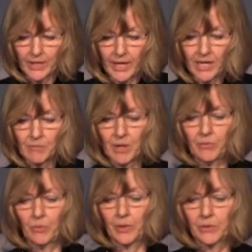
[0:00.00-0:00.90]
I came
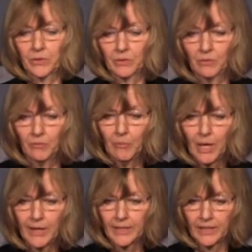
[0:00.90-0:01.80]
up with
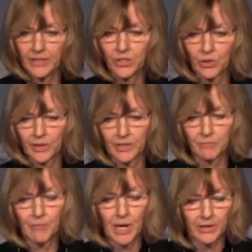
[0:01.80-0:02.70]
my
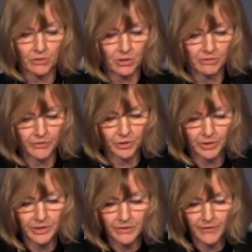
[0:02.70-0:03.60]
integrated model of
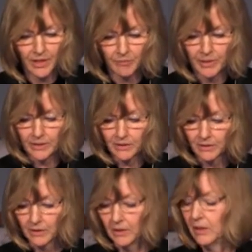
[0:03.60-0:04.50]
early
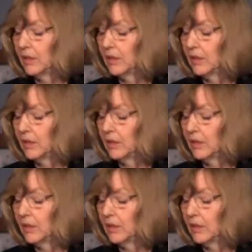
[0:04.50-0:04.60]
development